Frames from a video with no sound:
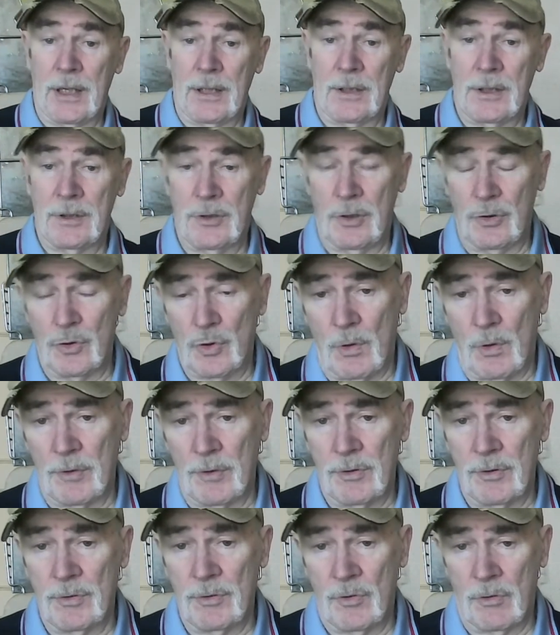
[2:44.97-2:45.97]
The two
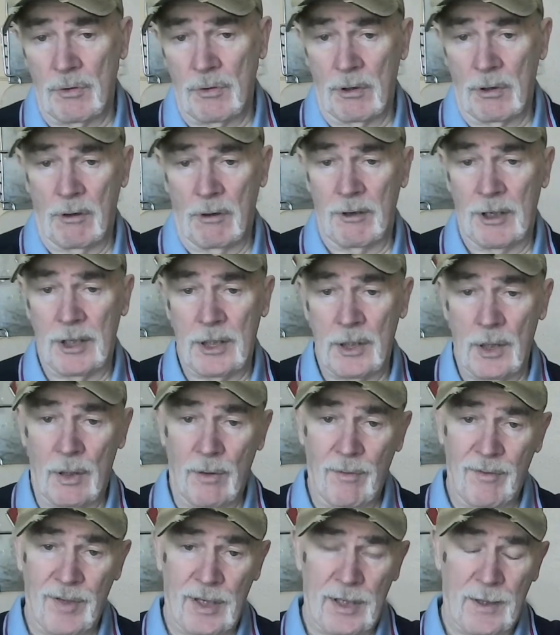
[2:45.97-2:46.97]
squadrons were already
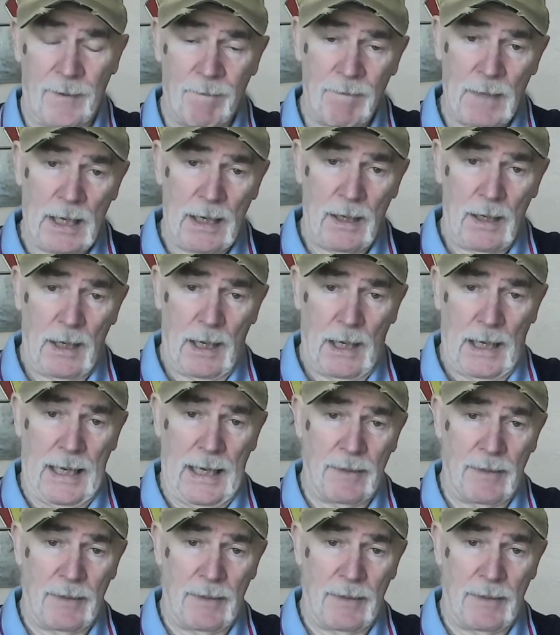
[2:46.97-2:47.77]
over there.